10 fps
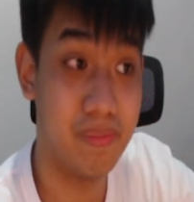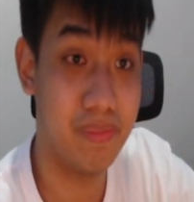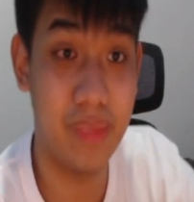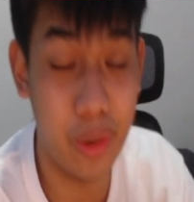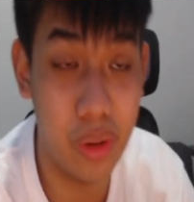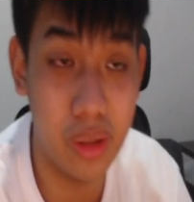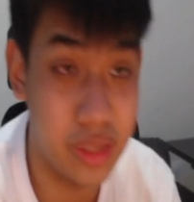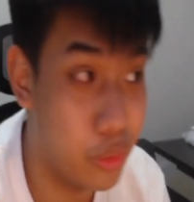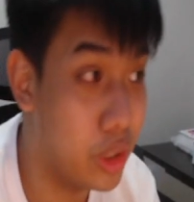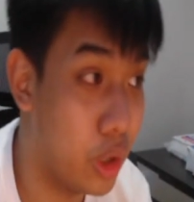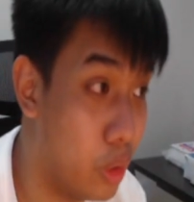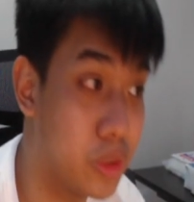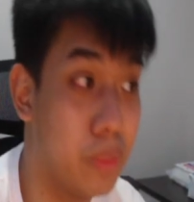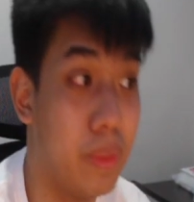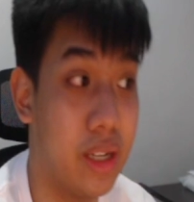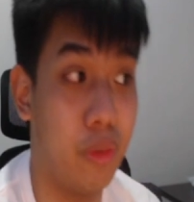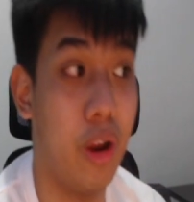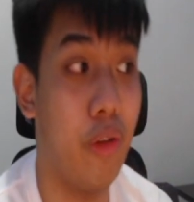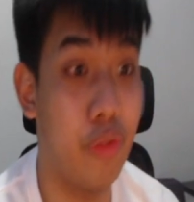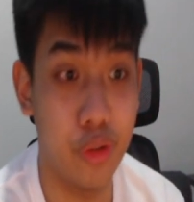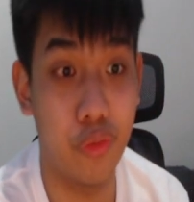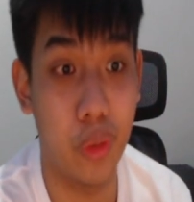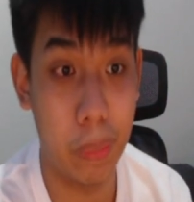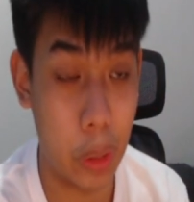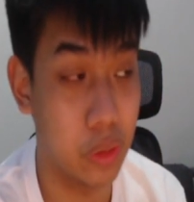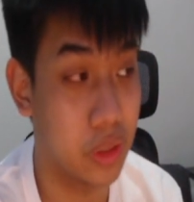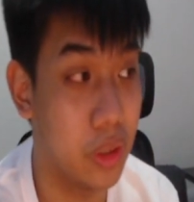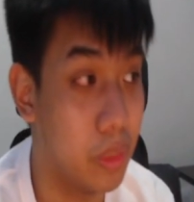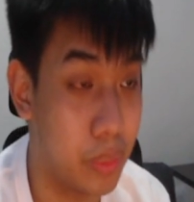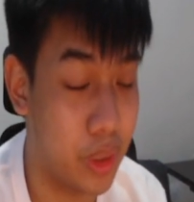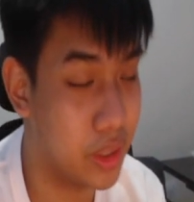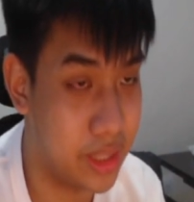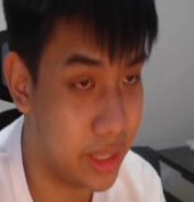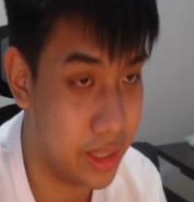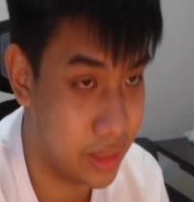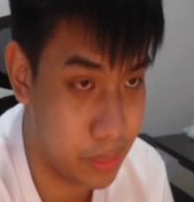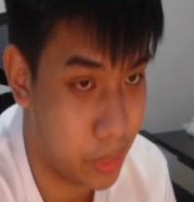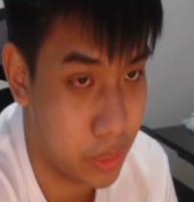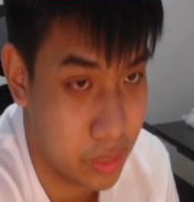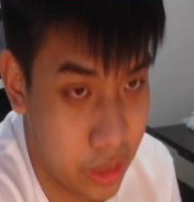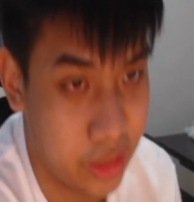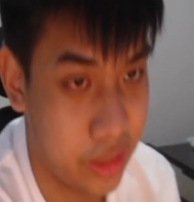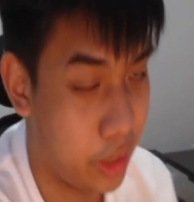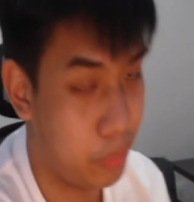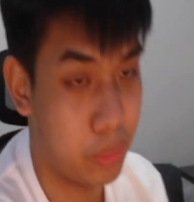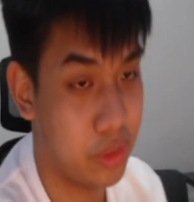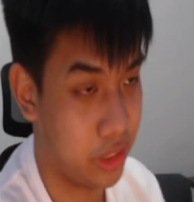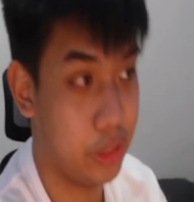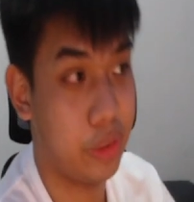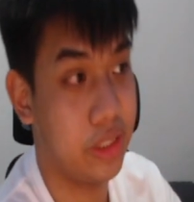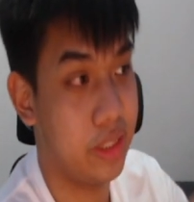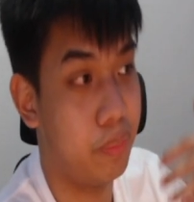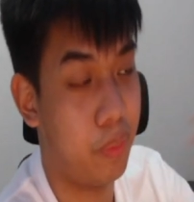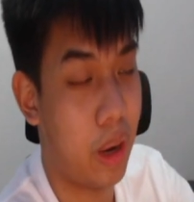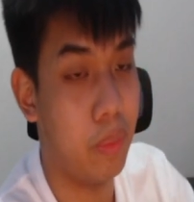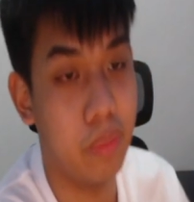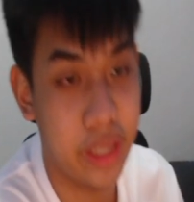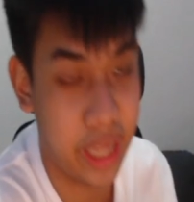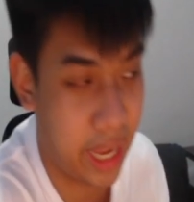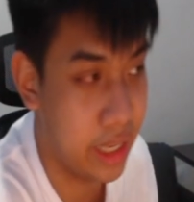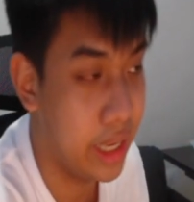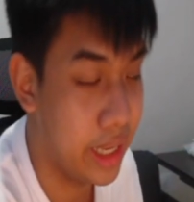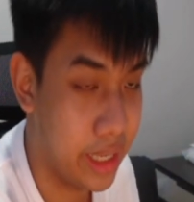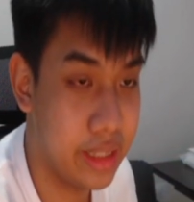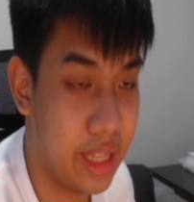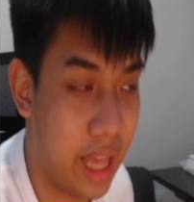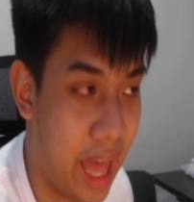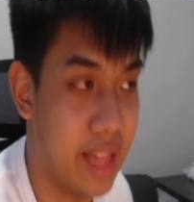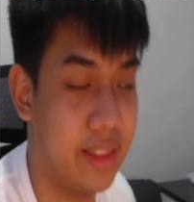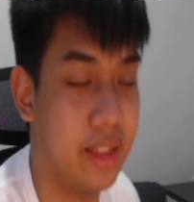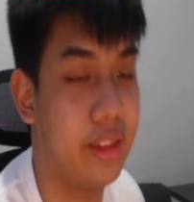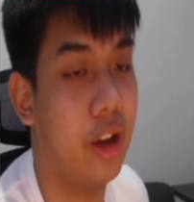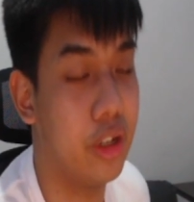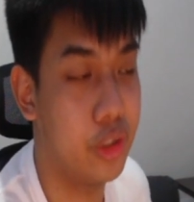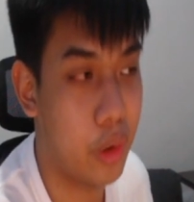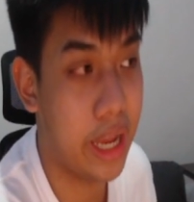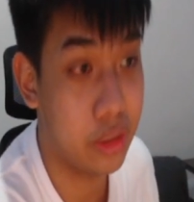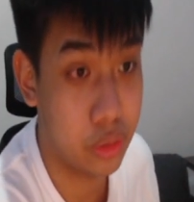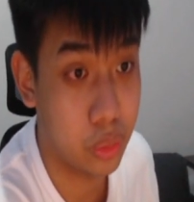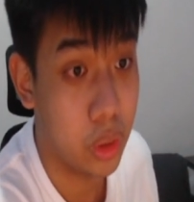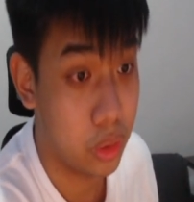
they will also make a revenue from those, because they're pretty much interested probably in the ad that they are trying to